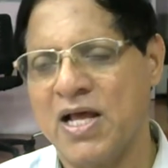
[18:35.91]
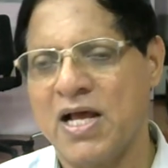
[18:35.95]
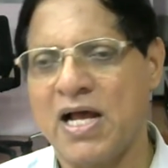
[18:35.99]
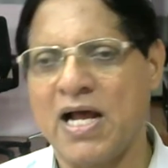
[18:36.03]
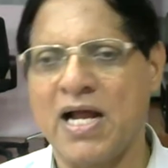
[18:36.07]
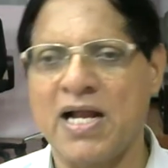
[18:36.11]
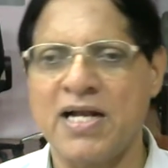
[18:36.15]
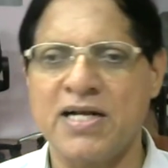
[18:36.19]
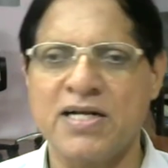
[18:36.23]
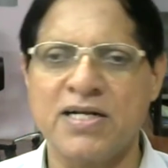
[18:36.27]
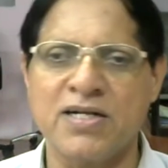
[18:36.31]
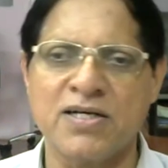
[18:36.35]

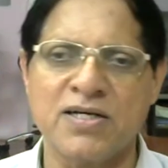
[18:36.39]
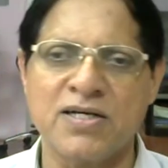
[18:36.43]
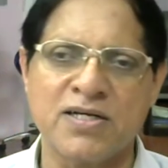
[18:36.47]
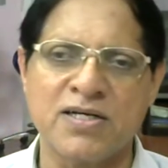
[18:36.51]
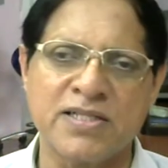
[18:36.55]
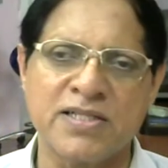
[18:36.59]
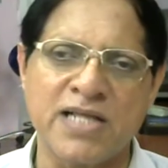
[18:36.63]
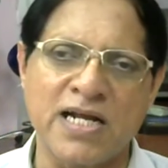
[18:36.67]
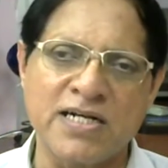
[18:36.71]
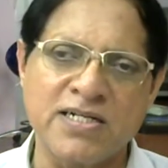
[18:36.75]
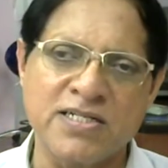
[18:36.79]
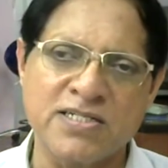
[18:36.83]
And
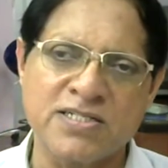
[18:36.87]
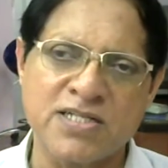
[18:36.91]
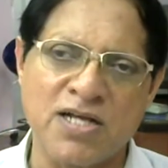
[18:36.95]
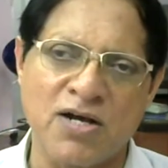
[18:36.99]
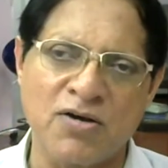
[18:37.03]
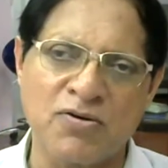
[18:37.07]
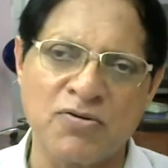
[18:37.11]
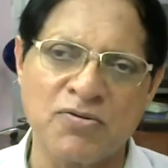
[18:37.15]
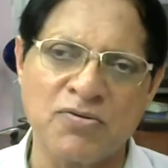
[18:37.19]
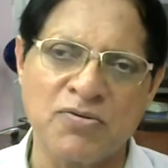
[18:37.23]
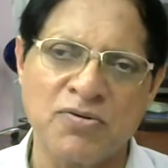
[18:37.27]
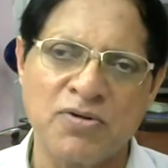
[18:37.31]
that is
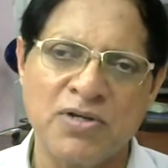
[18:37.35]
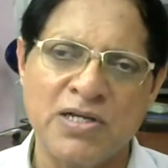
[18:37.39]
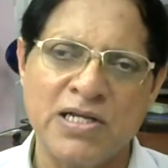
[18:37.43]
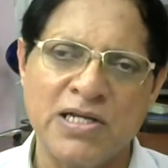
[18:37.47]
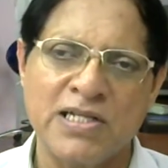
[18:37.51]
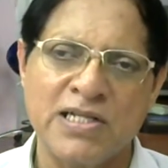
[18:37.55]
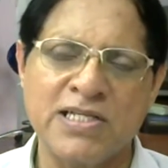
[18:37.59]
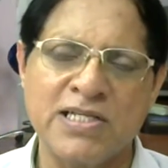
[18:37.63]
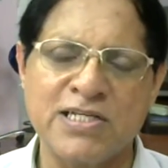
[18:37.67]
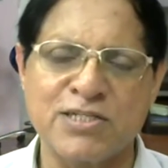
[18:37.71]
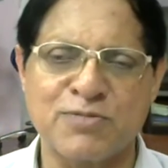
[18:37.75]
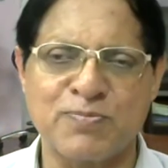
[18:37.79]
how
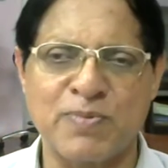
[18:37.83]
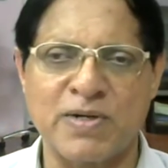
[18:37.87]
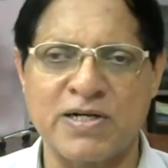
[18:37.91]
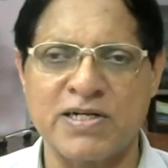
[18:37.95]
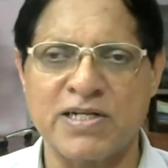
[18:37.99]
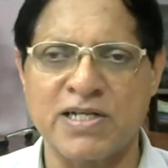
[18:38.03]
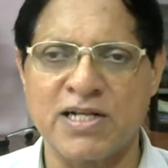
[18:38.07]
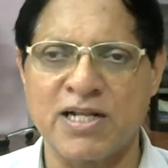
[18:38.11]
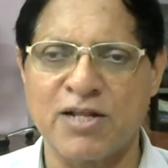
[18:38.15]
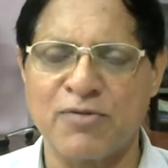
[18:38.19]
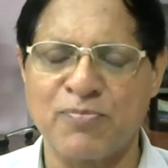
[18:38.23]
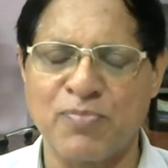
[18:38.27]
this
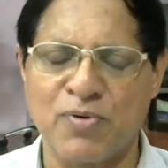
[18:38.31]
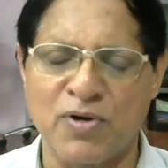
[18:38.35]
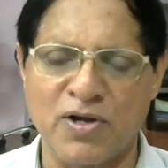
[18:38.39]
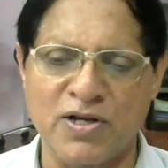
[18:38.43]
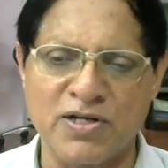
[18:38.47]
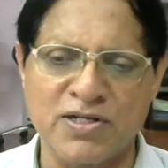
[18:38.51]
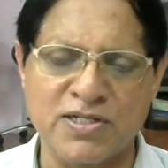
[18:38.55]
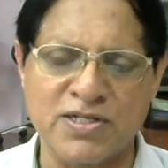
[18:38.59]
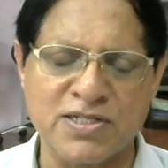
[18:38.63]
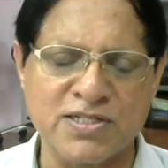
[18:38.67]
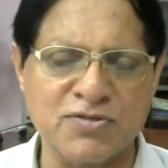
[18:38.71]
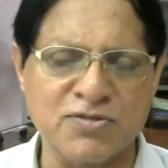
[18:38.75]
particular
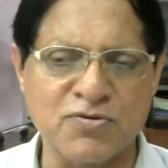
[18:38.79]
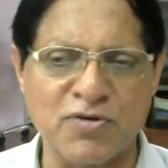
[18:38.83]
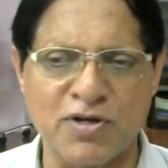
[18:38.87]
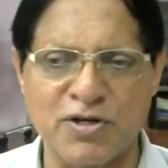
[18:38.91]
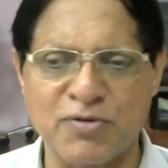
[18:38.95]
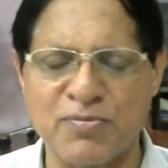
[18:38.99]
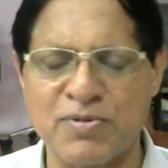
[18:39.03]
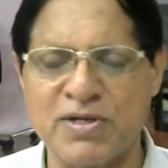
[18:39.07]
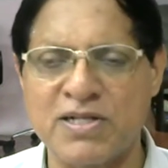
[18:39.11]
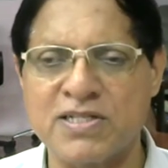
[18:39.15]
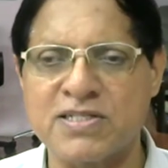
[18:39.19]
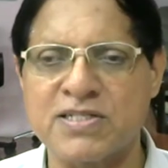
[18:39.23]
point is going
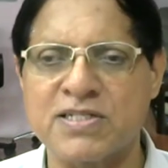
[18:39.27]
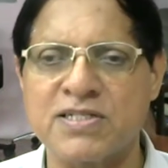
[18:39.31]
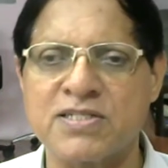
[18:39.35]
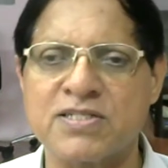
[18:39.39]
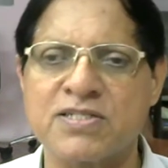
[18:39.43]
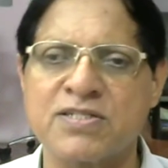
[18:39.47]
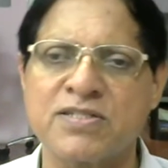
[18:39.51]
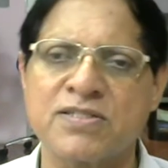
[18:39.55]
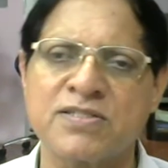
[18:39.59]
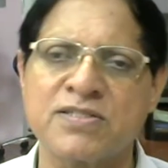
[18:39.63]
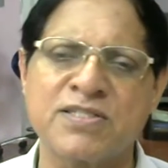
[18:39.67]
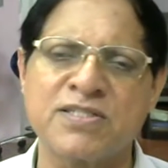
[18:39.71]
to be
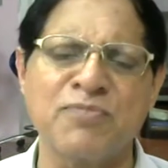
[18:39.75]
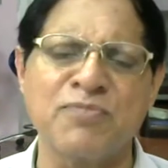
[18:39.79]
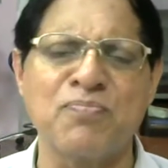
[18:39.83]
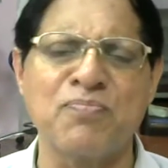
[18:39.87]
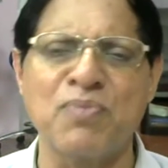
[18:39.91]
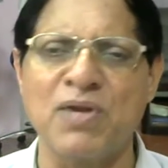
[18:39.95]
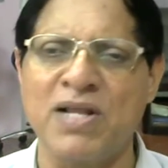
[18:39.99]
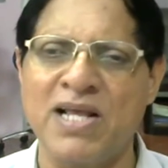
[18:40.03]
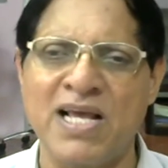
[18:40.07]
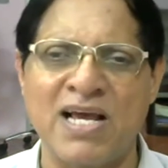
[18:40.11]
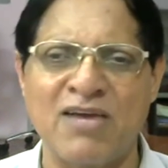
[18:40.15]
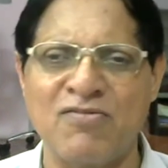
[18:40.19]
discussed.
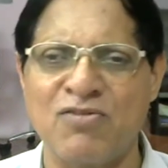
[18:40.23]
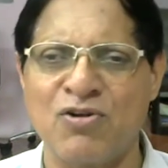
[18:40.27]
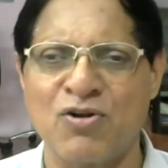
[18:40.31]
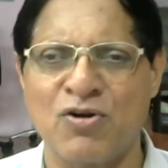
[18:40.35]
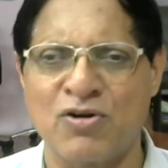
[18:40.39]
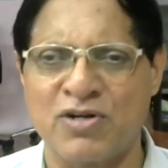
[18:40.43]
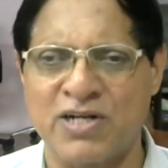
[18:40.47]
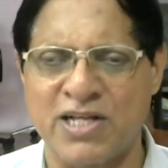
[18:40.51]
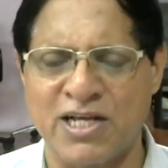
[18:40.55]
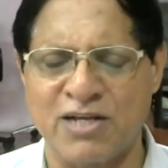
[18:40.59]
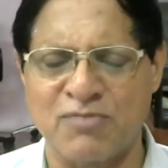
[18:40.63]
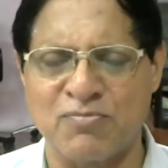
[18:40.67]
Simply, I will
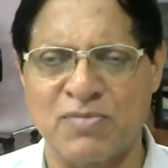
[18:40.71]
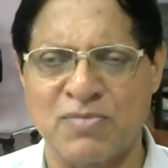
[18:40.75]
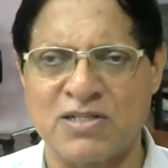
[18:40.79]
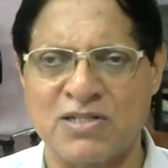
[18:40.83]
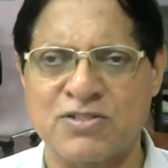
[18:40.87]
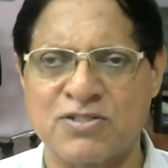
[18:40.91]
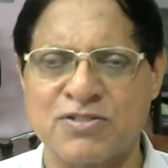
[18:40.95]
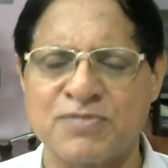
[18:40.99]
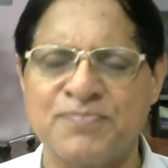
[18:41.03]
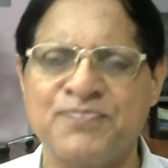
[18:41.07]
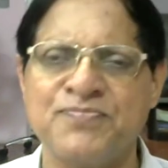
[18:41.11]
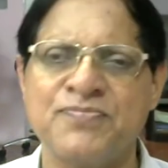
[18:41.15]
not take
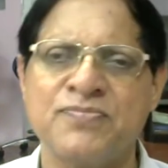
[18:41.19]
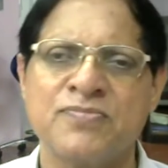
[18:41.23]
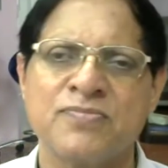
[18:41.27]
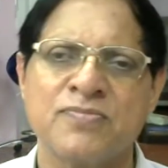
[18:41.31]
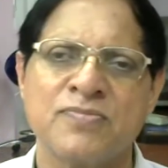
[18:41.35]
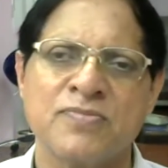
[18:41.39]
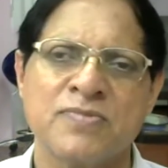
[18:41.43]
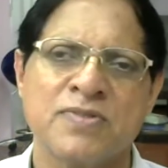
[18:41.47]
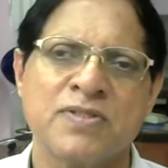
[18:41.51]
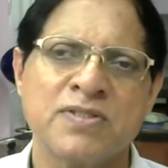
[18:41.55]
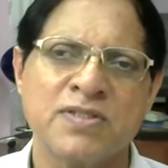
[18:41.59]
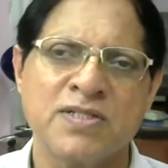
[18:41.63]
much.
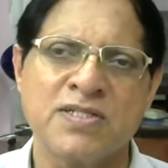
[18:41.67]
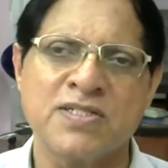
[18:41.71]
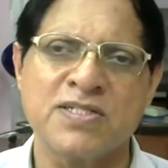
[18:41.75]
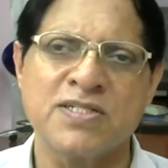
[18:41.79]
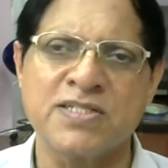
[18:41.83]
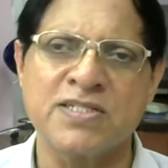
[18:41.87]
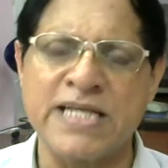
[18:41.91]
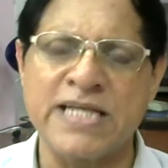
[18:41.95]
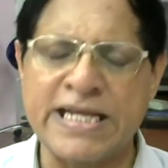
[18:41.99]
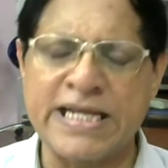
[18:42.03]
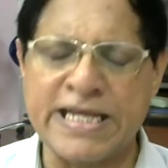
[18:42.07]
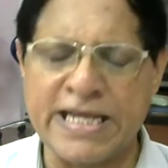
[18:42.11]
This
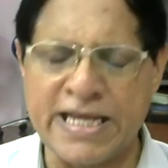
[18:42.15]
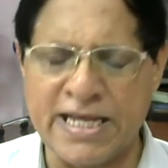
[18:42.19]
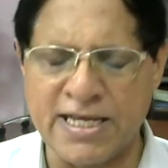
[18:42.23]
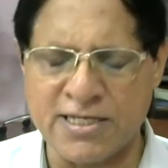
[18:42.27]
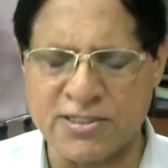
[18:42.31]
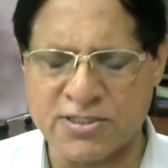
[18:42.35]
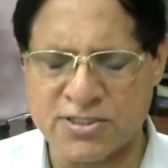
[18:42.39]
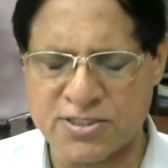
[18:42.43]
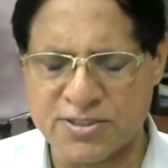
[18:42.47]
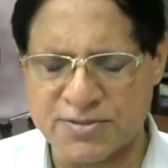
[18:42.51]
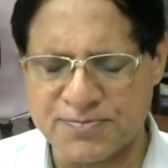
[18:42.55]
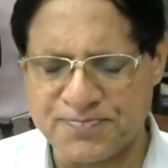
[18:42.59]
is a
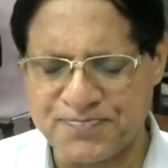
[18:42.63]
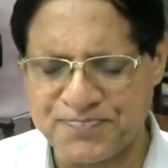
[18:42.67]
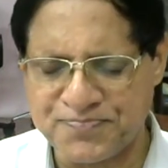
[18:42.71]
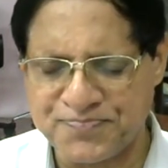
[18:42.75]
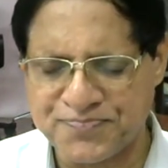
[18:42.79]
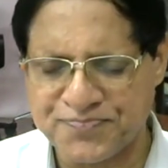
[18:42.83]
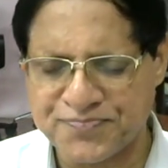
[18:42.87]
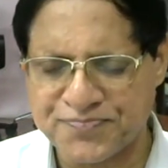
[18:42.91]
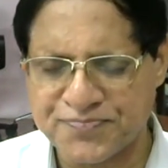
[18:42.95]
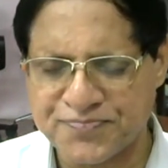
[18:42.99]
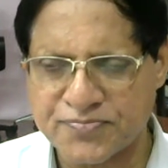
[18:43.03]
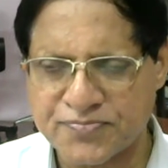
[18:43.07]
case,
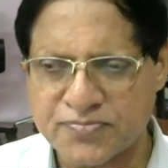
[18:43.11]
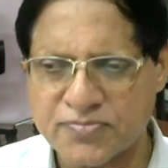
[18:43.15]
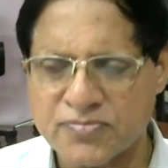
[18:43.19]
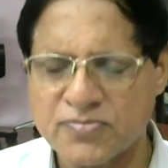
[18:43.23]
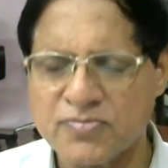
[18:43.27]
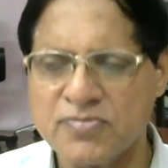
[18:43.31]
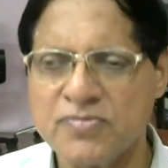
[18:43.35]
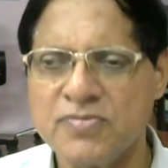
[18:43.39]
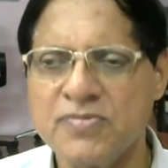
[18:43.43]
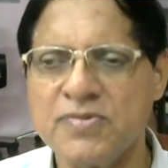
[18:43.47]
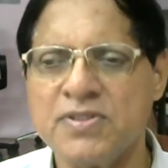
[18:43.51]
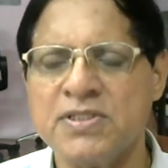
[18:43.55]

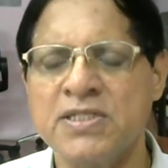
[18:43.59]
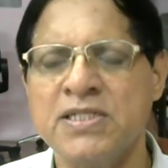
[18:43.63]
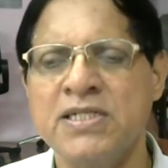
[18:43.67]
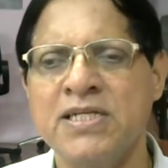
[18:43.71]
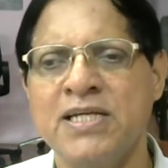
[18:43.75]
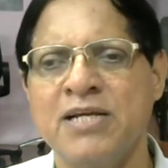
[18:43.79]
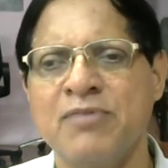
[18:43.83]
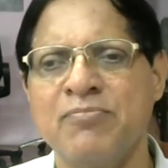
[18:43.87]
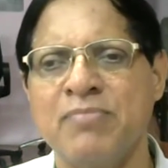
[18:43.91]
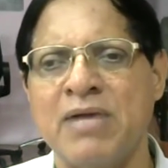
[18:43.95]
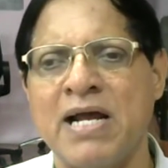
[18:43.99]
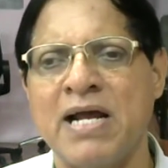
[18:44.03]

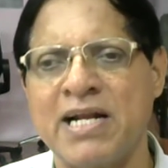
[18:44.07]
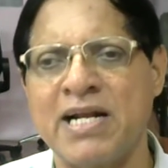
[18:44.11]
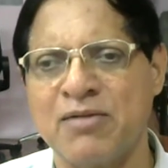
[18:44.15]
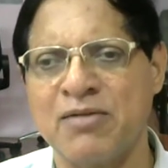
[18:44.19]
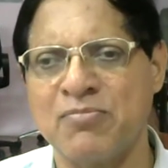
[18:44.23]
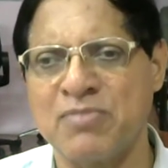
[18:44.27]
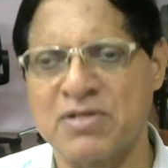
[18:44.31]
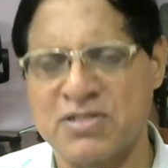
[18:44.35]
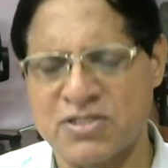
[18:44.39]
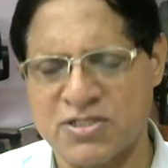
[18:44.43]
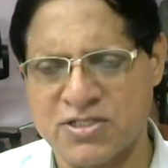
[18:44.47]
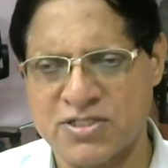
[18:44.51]
a
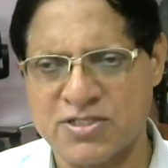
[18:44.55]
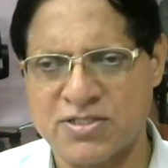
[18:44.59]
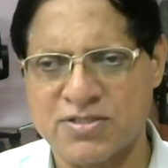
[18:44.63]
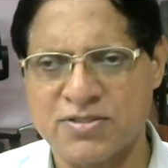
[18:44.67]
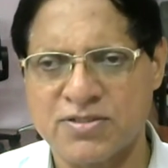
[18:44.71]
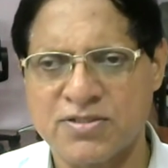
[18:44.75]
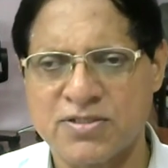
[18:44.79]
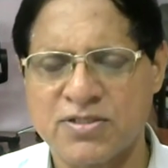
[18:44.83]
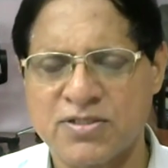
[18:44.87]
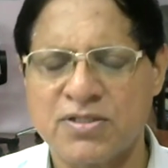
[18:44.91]
mandamus.